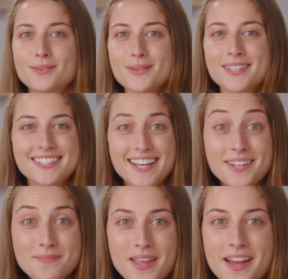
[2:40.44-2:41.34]
What was I
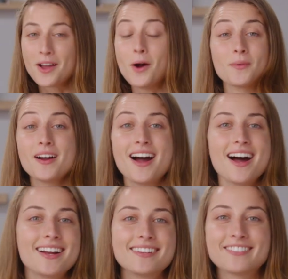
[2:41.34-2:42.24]
saying? Oh,
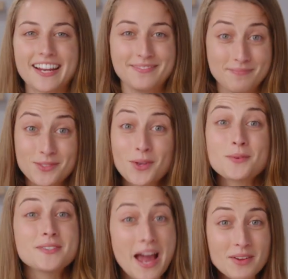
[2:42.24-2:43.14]
uh, right. So
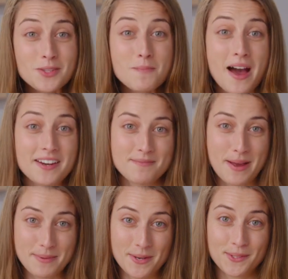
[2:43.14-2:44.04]
now to the body of
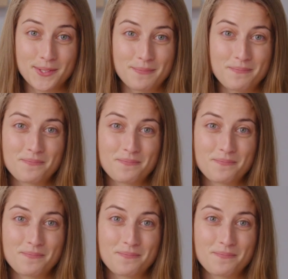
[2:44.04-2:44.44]
my post.